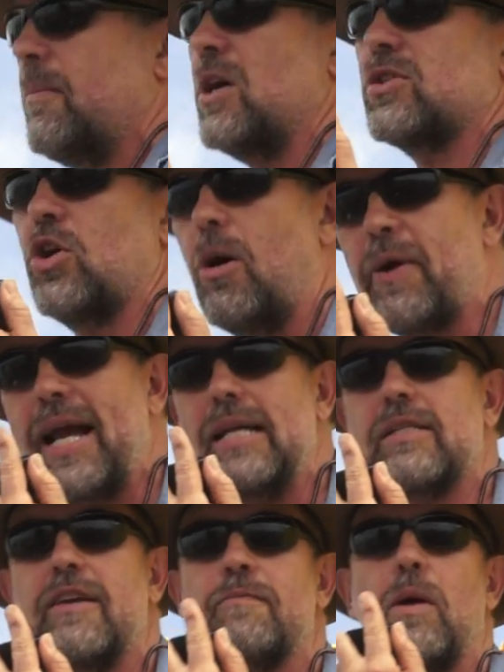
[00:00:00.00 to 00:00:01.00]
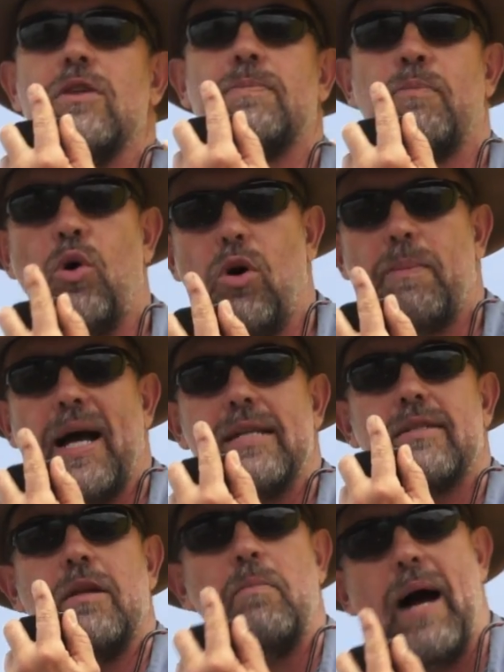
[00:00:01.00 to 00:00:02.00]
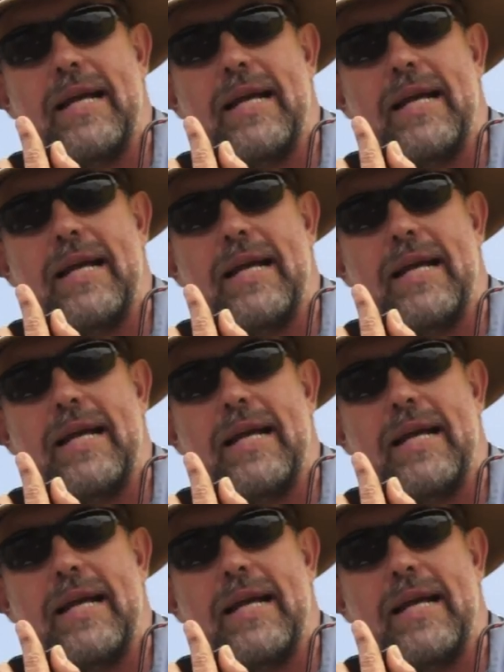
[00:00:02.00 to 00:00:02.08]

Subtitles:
most comprehensive, most broad-based and